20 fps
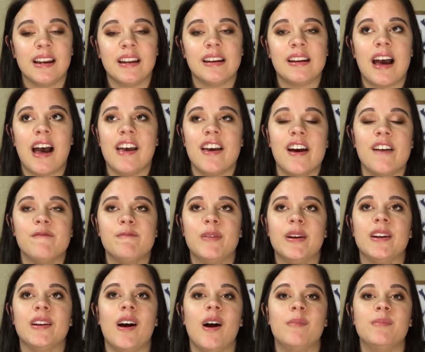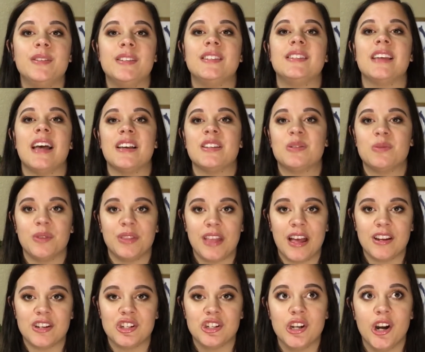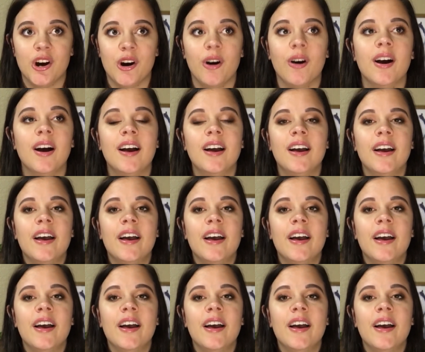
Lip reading: and I have been obsessed with that show.